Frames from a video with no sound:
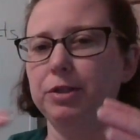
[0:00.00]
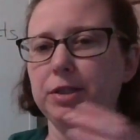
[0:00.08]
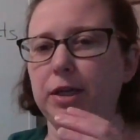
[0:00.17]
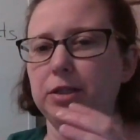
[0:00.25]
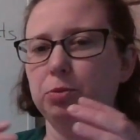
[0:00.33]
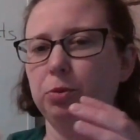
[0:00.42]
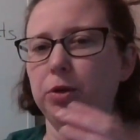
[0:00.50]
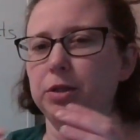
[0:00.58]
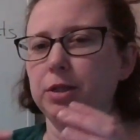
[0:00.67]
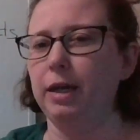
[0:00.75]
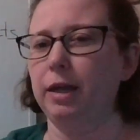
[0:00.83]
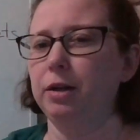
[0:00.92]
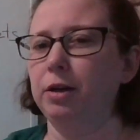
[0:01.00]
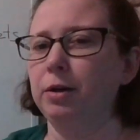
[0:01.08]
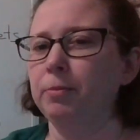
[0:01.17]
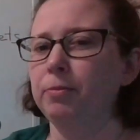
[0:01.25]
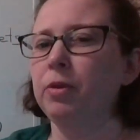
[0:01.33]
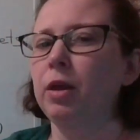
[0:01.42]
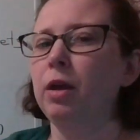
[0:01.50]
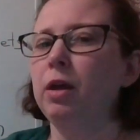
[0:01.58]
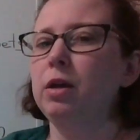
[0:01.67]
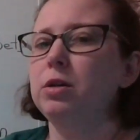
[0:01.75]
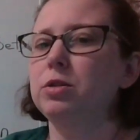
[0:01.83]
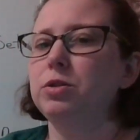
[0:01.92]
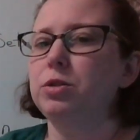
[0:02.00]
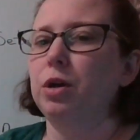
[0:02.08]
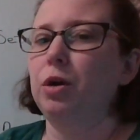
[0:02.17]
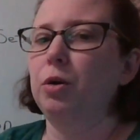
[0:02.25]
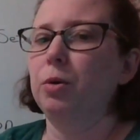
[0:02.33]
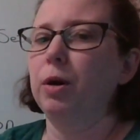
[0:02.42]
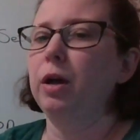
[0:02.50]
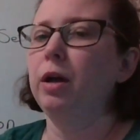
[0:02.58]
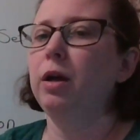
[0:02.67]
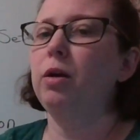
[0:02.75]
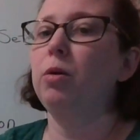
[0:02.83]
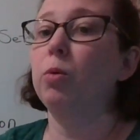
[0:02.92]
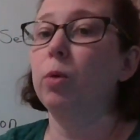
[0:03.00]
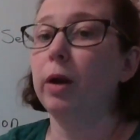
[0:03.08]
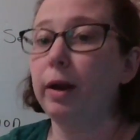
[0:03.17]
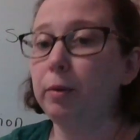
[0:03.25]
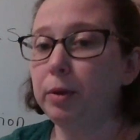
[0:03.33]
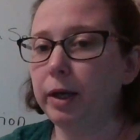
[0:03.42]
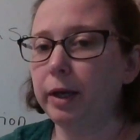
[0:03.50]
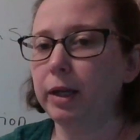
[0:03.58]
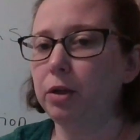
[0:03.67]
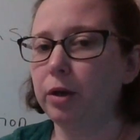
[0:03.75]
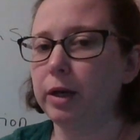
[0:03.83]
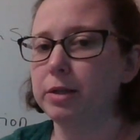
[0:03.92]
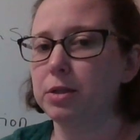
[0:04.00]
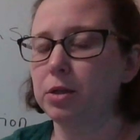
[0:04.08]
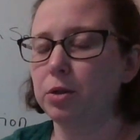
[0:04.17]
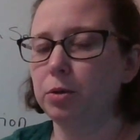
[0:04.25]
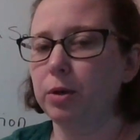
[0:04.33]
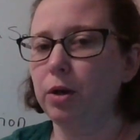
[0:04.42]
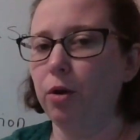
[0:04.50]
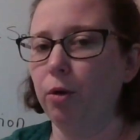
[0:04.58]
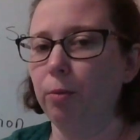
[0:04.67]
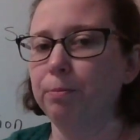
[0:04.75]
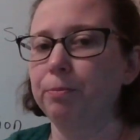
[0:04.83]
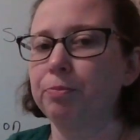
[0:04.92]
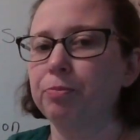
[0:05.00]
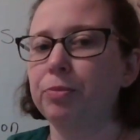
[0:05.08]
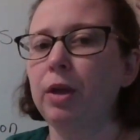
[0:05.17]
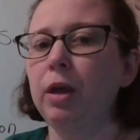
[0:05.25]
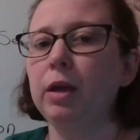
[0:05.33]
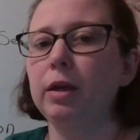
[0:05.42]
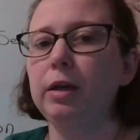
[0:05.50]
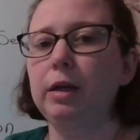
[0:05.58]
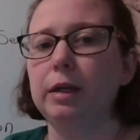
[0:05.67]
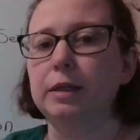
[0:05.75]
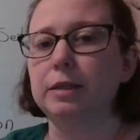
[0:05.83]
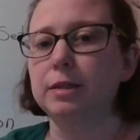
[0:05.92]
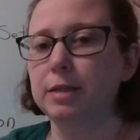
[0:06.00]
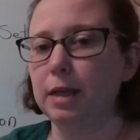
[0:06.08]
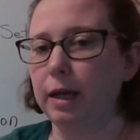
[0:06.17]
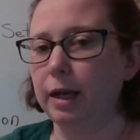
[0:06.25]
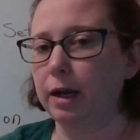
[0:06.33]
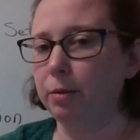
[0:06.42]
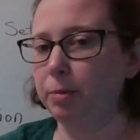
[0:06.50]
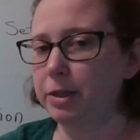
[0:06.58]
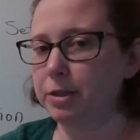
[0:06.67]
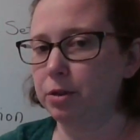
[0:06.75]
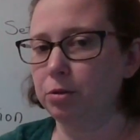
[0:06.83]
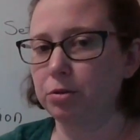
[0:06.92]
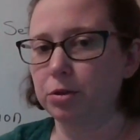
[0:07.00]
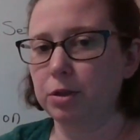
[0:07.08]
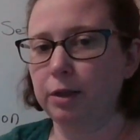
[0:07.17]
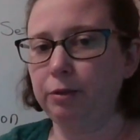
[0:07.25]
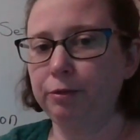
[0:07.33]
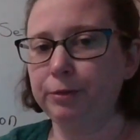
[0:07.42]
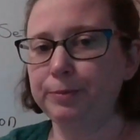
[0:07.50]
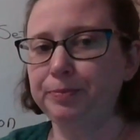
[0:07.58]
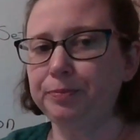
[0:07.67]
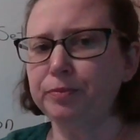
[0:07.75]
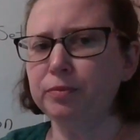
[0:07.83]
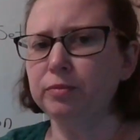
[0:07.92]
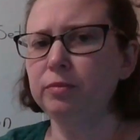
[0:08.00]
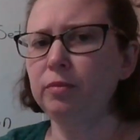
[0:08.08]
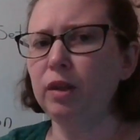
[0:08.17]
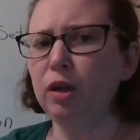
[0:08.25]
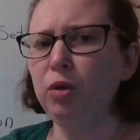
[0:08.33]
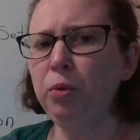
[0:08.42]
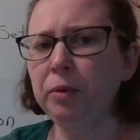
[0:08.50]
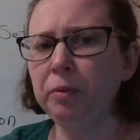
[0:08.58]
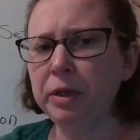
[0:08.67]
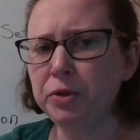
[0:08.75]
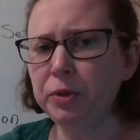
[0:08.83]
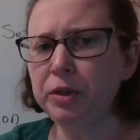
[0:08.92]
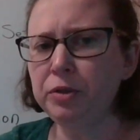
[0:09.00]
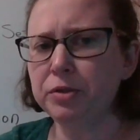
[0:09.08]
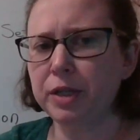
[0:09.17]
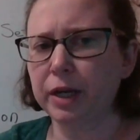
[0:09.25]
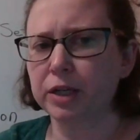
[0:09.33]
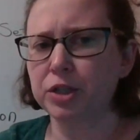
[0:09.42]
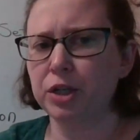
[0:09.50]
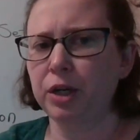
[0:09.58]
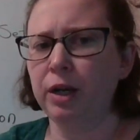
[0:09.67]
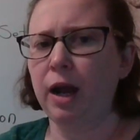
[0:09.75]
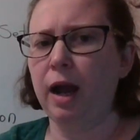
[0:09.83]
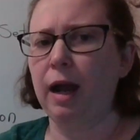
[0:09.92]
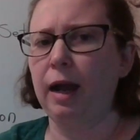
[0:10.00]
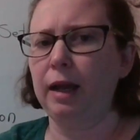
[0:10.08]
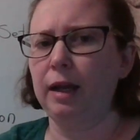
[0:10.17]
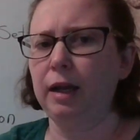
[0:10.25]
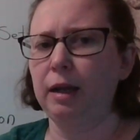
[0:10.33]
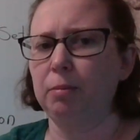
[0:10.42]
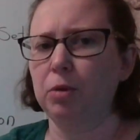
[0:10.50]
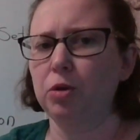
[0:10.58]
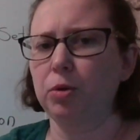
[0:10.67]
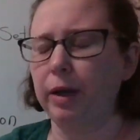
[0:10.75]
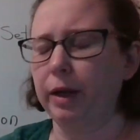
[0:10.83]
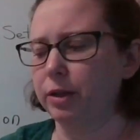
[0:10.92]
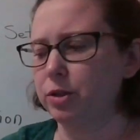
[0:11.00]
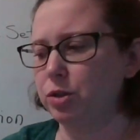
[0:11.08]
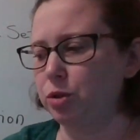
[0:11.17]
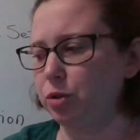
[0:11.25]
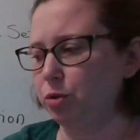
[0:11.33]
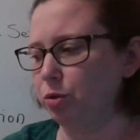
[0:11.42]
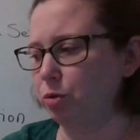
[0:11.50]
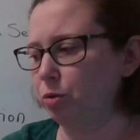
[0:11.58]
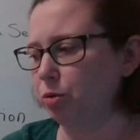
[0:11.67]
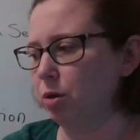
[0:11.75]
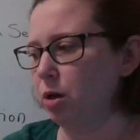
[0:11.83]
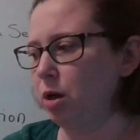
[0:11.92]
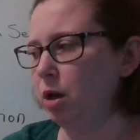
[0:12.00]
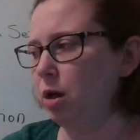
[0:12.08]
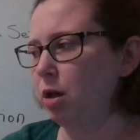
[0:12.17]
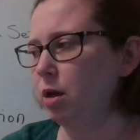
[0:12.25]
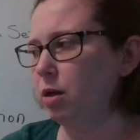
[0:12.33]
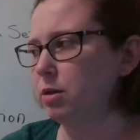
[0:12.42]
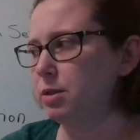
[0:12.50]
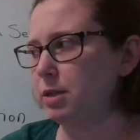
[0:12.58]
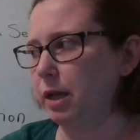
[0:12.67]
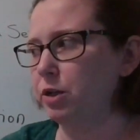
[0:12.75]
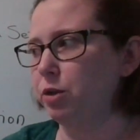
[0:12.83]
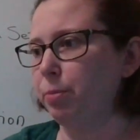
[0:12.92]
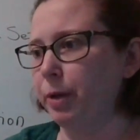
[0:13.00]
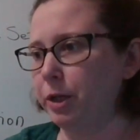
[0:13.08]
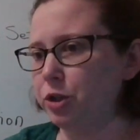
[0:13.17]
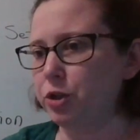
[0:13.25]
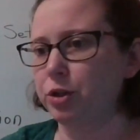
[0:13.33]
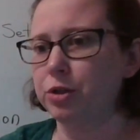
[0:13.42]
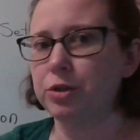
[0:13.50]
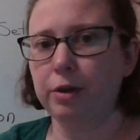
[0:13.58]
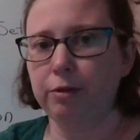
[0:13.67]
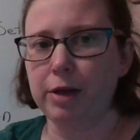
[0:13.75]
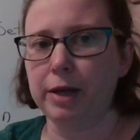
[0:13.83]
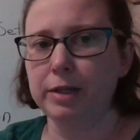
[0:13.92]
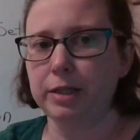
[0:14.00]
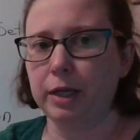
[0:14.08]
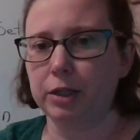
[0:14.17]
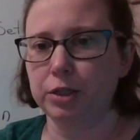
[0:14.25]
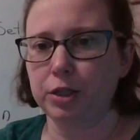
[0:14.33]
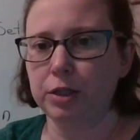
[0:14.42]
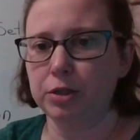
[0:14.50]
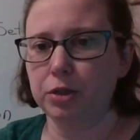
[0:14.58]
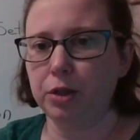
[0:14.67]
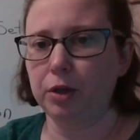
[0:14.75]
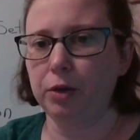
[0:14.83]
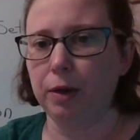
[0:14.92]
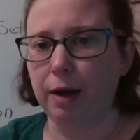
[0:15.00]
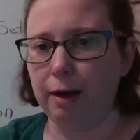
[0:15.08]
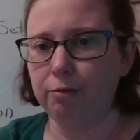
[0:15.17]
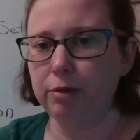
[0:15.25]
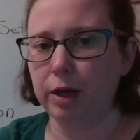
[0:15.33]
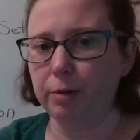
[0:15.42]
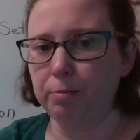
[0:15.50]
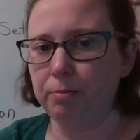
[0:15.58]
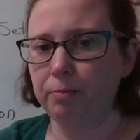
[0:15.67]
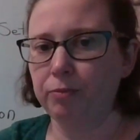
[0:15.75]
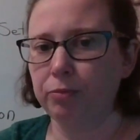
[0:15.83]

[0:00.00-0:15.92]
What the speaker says: sets work together. So what I would like you guys to do at home is take out a piece of loose leaf. When we do a new section, I am going to send you pictures of that section so that you have them